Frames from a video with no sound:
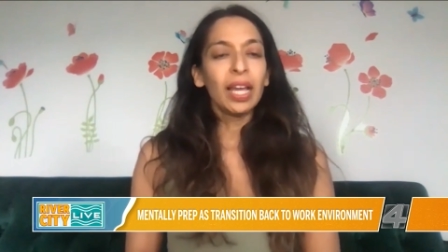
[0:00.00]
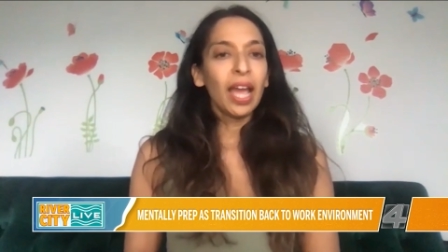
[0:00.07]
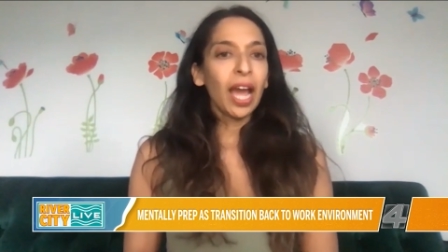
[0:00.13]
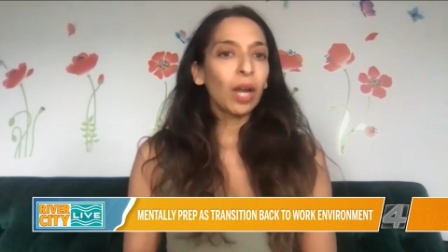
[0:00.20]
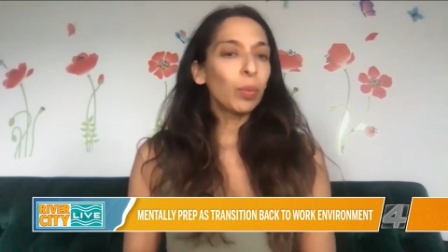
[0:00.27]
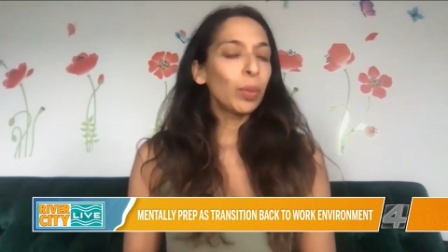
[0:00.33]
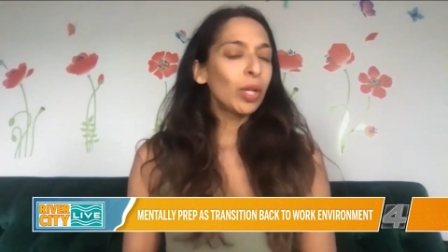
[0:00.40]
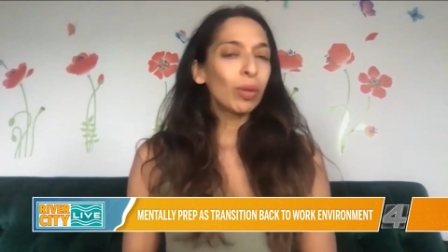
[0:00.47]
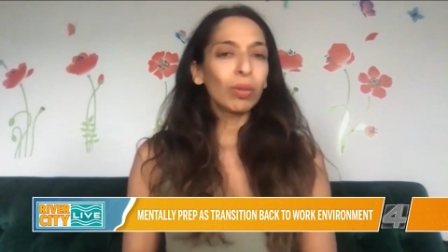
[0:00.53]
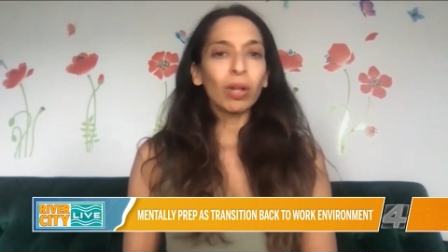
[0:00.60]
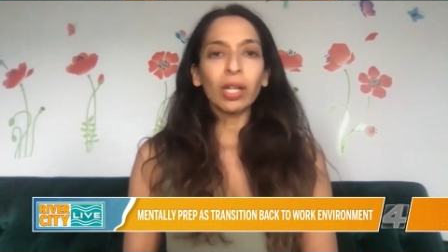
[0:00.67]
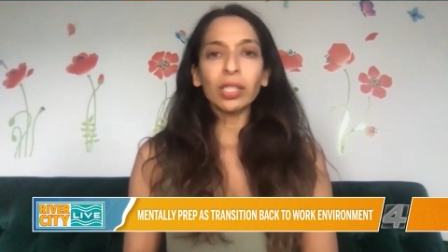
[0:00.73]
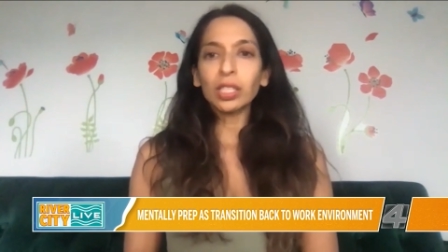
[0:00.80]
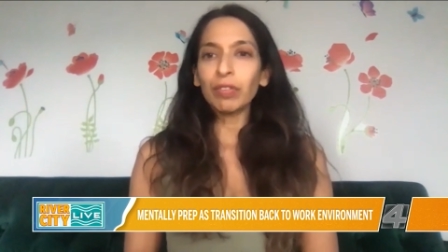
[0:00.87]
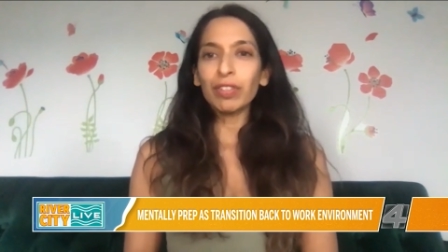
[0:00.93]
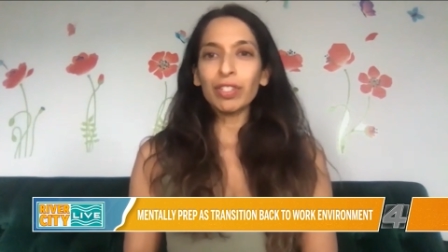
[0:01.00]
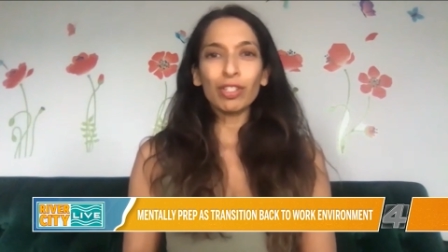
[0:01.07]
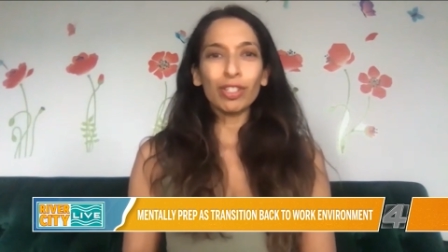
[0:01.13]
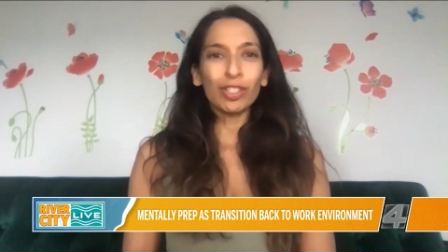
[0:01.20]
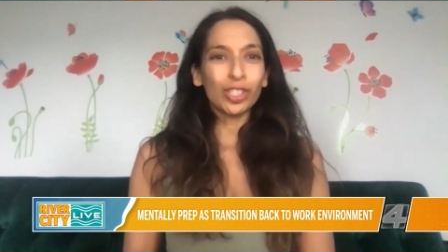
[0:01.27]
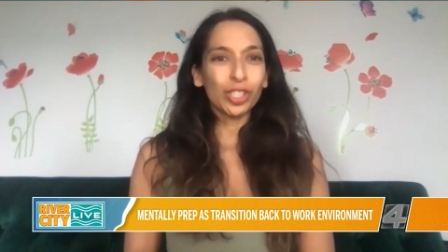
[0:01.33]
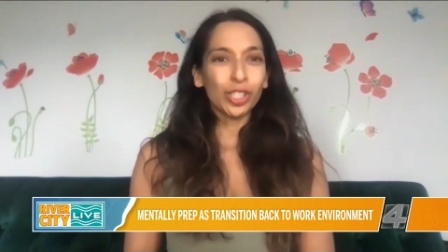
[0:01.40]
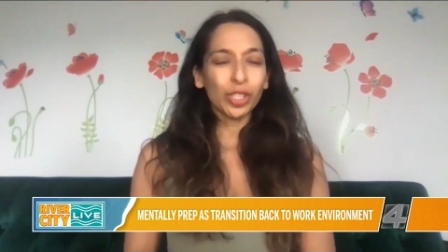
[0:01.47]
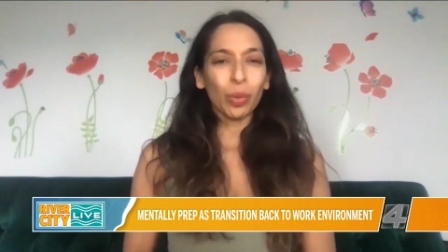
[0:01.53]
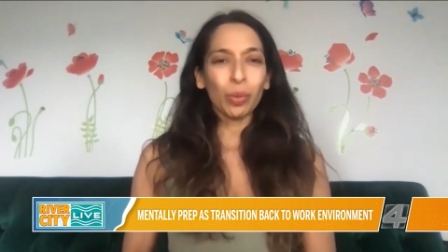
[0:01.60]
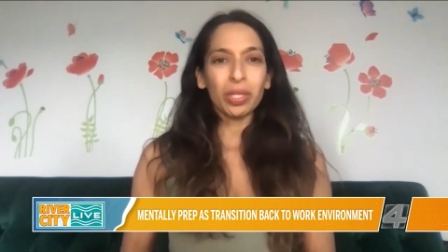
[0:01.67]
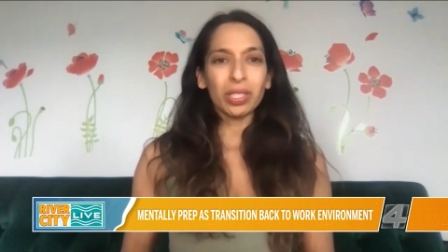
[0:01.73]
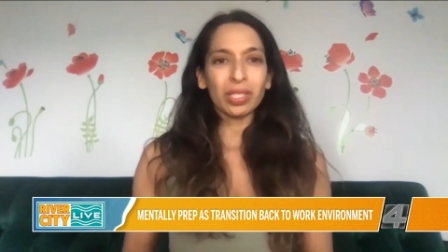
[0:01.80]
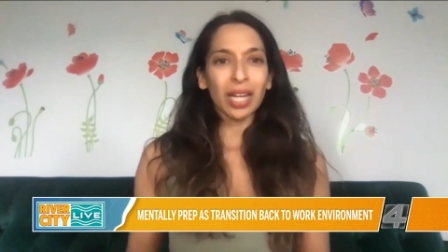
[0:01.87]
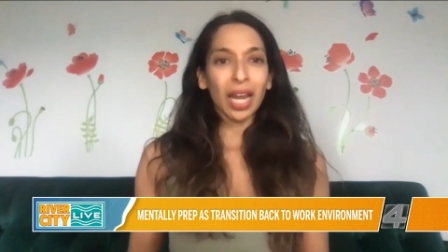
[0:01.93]
And we know lots of research to show
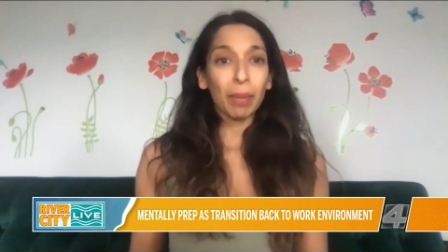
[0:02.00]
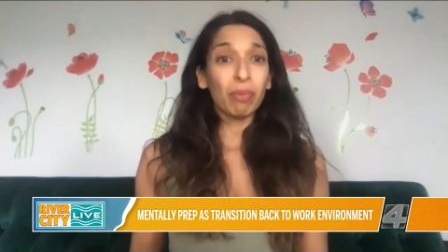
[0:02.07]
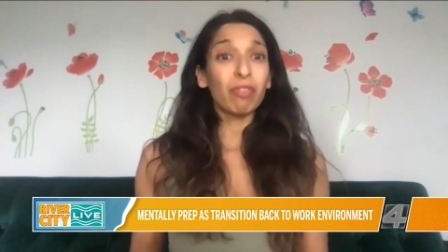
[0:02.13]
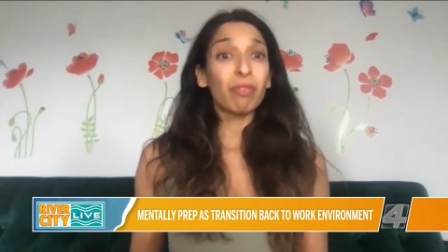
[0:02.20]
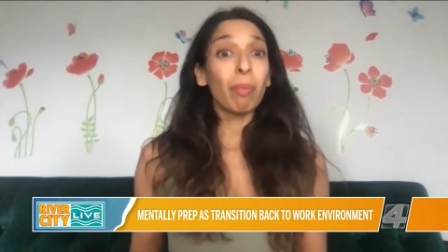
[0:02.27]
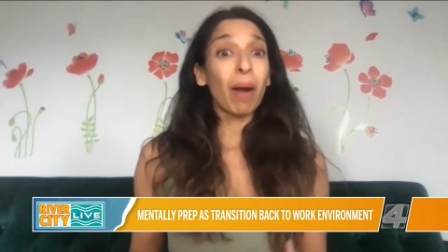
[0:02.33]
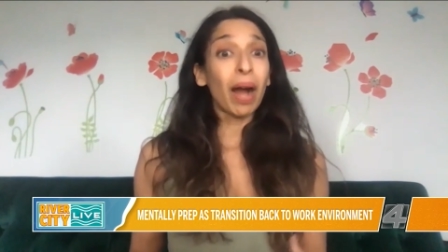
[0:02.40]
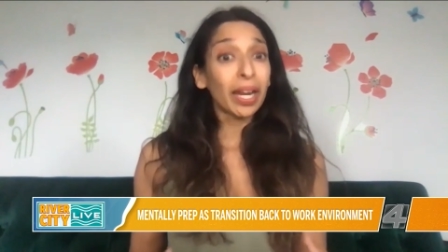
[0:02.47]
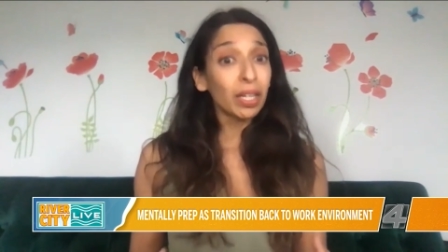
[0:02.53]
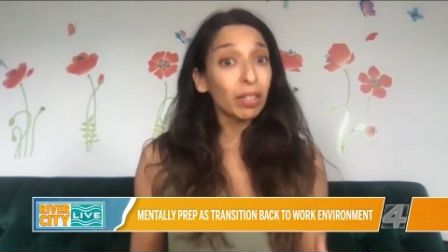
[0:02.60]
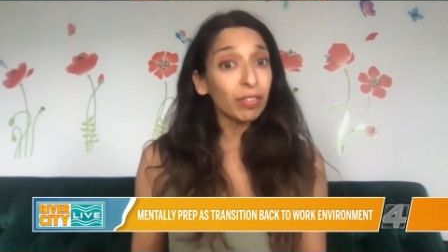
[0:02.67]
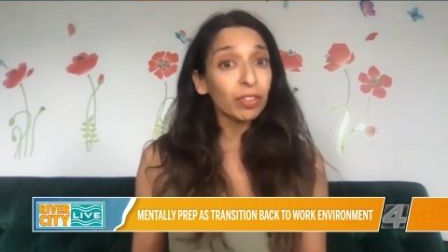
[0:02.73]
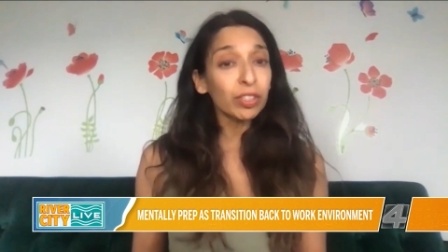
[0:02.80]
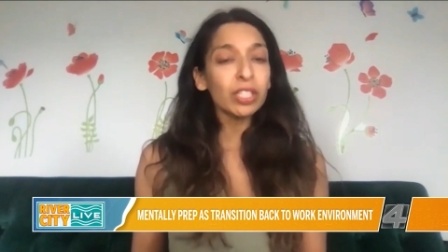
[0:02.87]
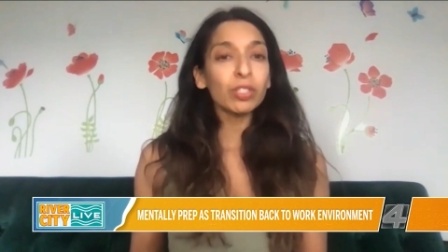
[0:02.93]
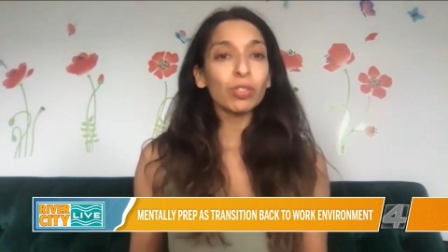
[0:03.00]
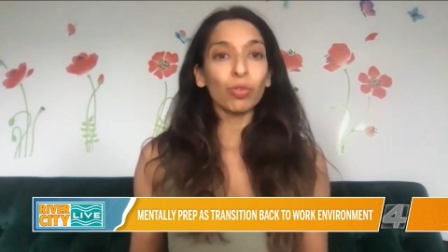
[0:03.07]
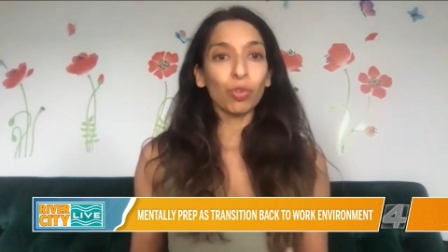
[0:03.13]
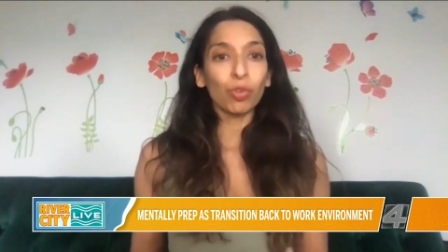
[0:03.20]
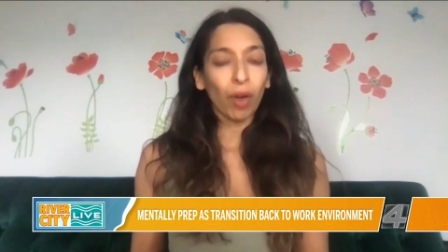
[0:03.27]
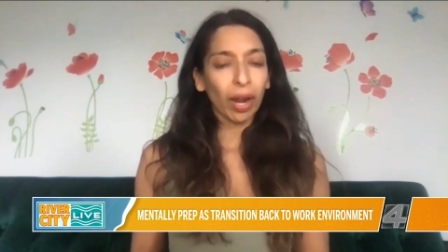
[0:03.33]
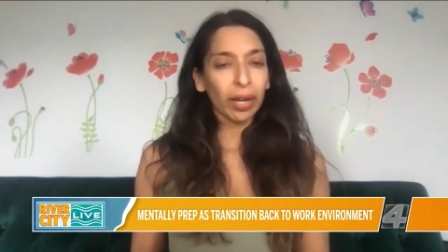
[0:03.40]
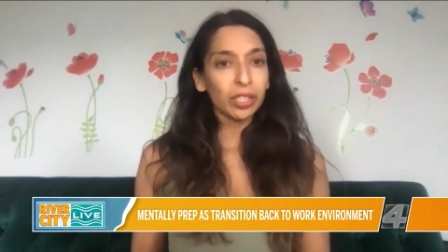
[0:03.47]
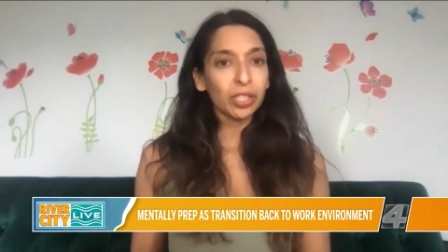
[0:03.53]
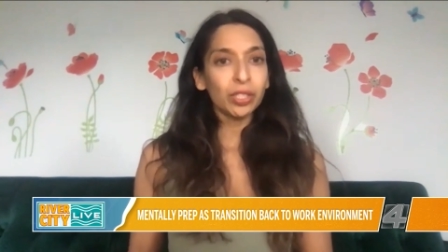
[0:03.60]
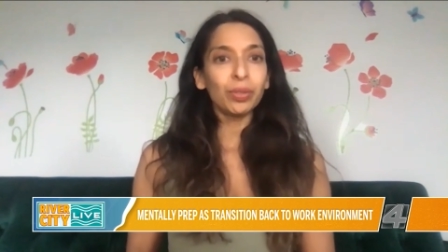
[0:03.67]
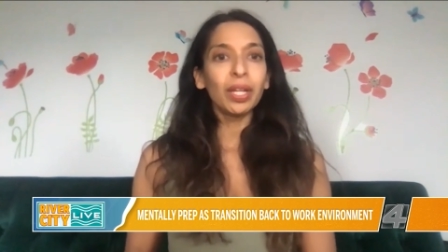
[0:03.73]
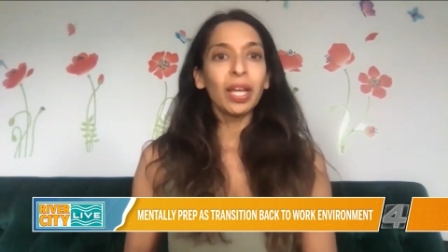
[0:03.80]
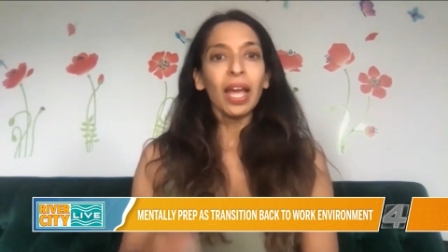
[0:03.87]
this type of mindfulness or gratitude